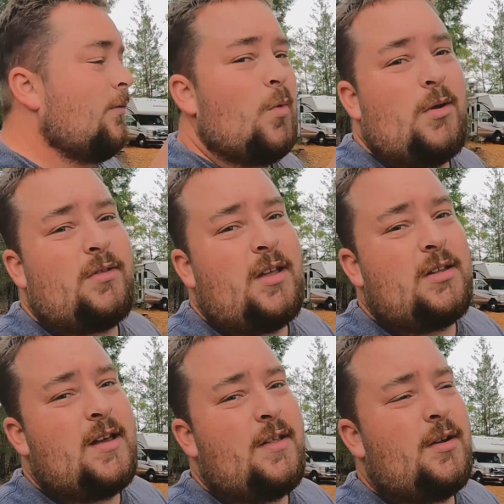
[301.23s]
That one will tell
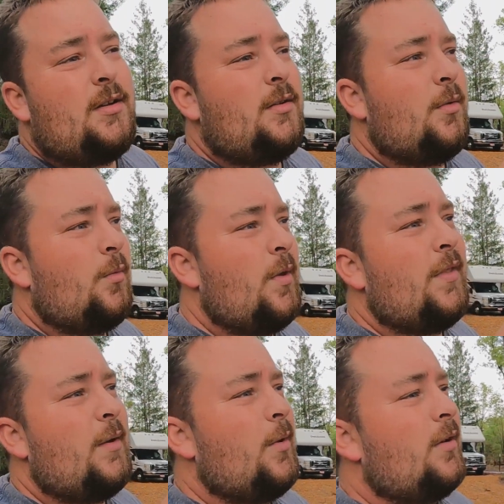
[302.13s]
you the other one
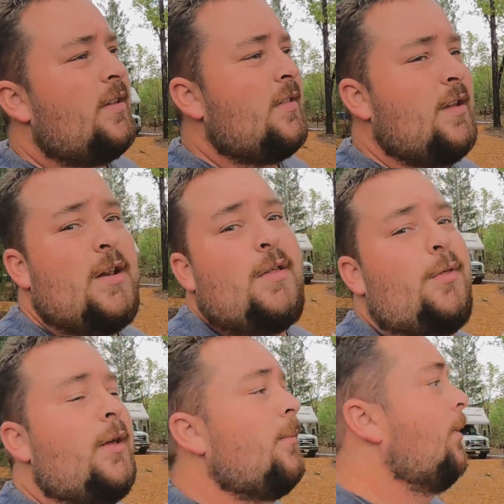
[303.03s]
thing, one will tell you another
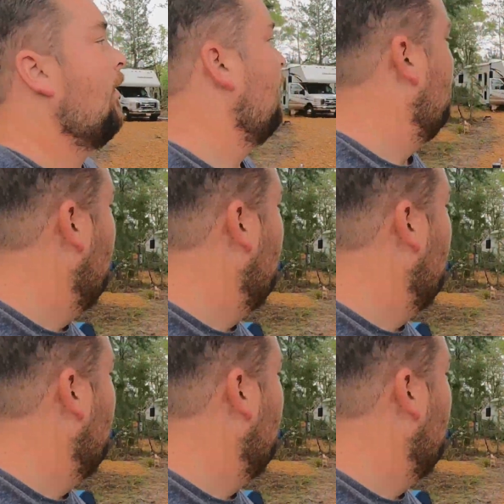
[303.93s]
thing, but